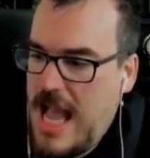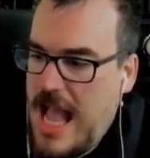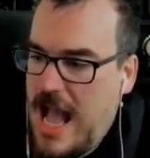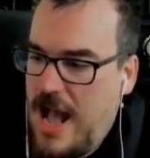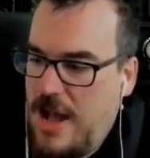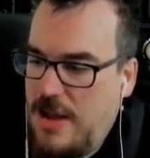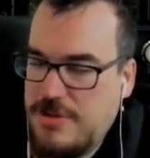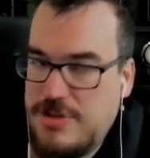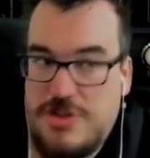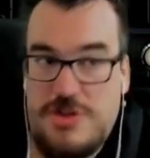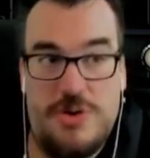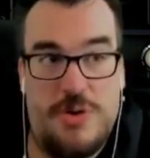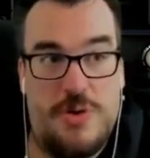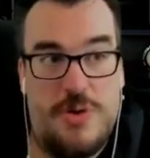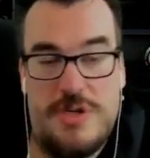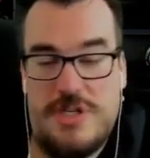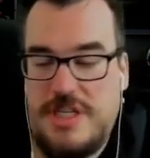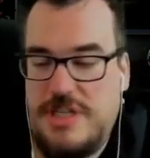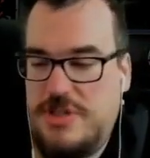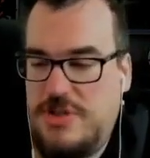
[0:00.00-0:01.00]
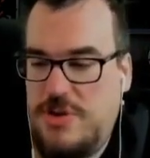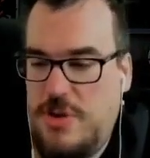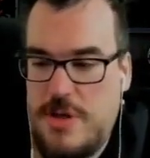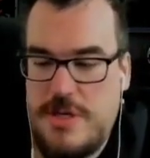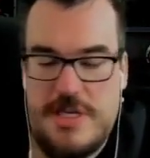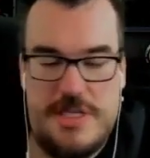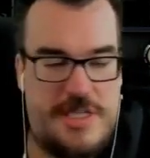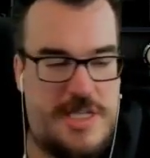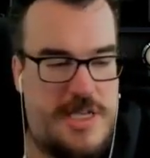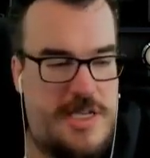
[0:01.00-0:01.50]
How's Georgie?
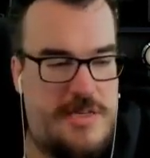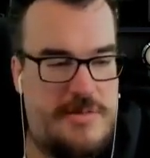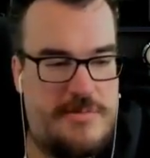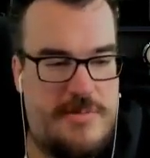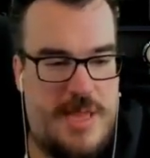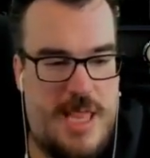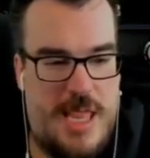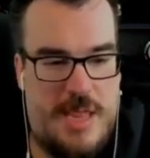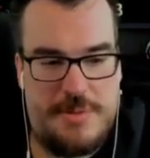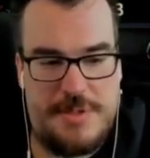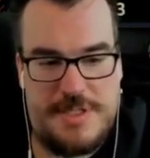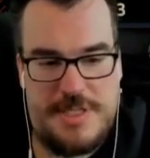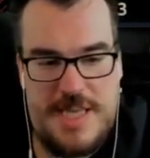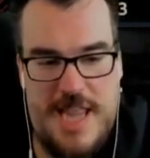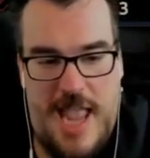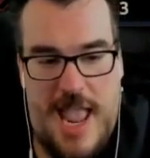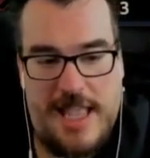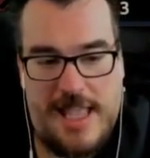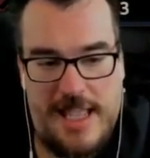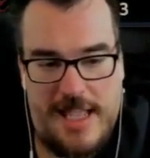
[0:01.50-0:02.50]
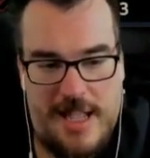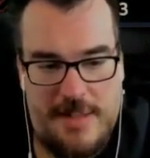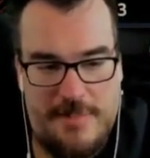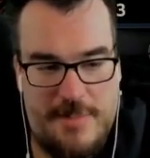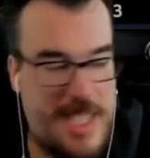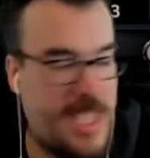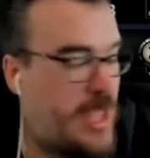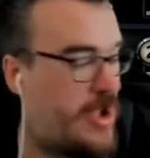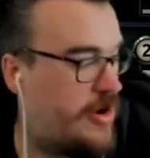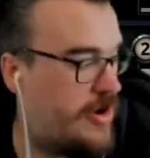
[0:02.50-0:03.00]
Georgie's good. He was yanking on
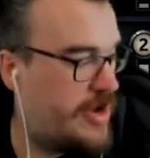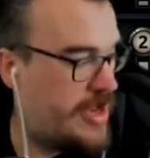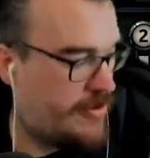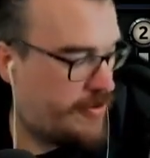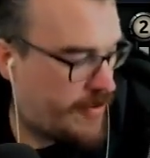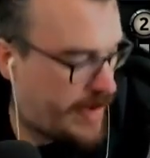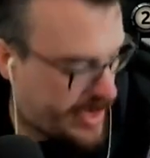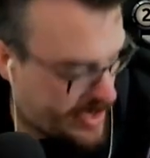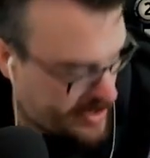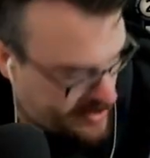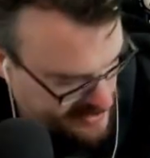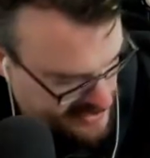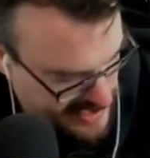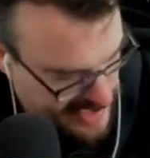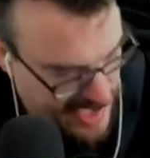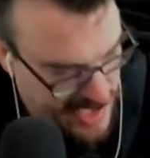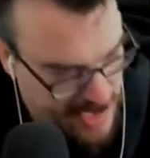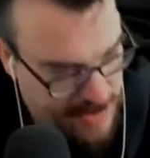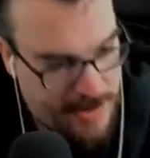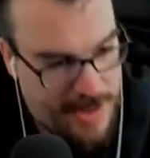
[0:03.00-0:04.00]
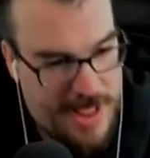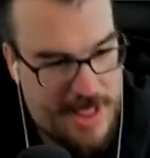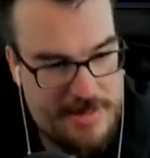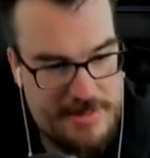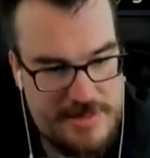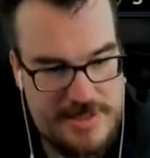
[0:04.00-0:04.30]
my internet wire today while